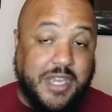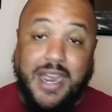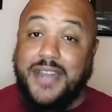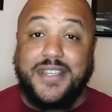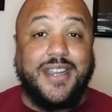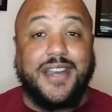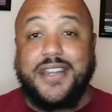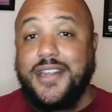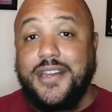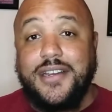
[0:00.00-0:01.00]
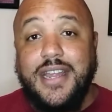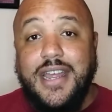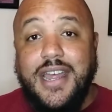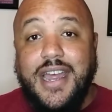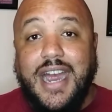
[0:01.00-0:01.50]
I did not care.
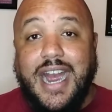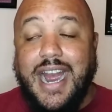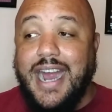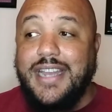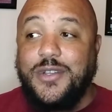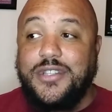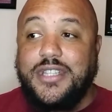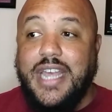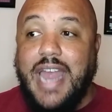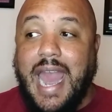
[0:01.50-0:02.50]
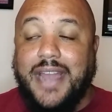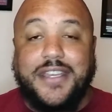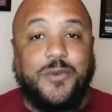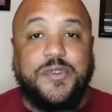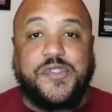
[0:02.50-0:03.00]
Uh, the
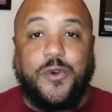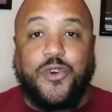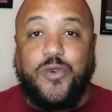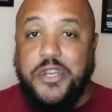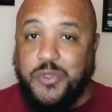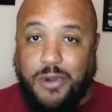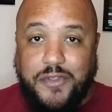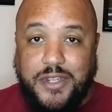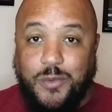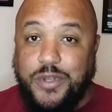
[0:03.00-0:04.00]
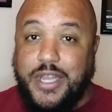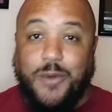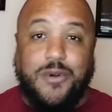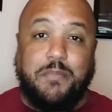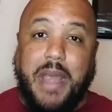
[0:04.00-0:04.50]
acting was so cringeworthy when they
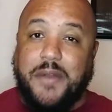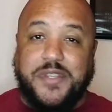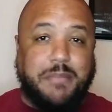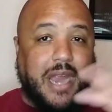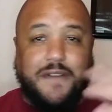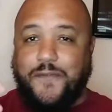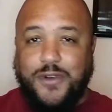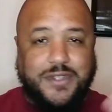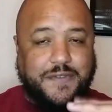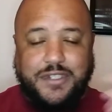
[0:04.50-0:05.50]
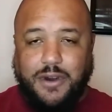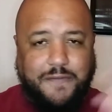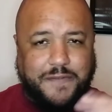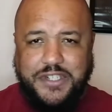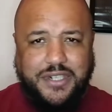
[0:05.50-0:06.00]
were bouncing back and forth
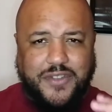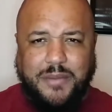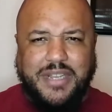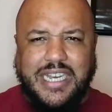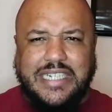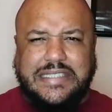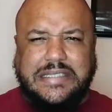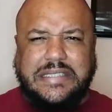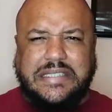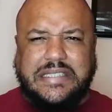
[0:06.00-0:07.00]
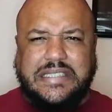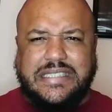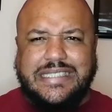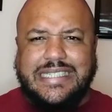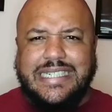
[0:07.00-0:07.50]
off of each other. I'm
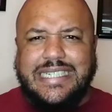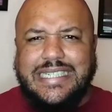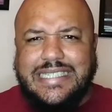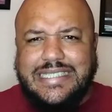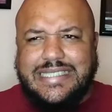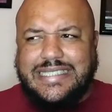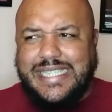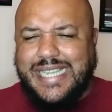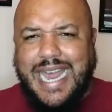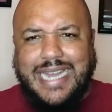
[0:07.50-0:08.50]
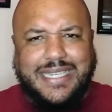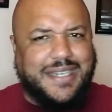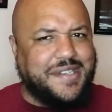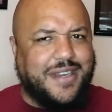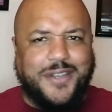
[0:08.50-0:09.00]
like, this acting
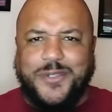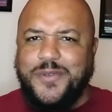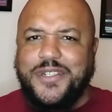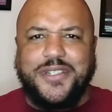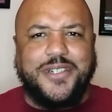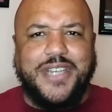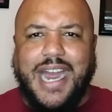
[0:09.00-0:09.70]
is not too good.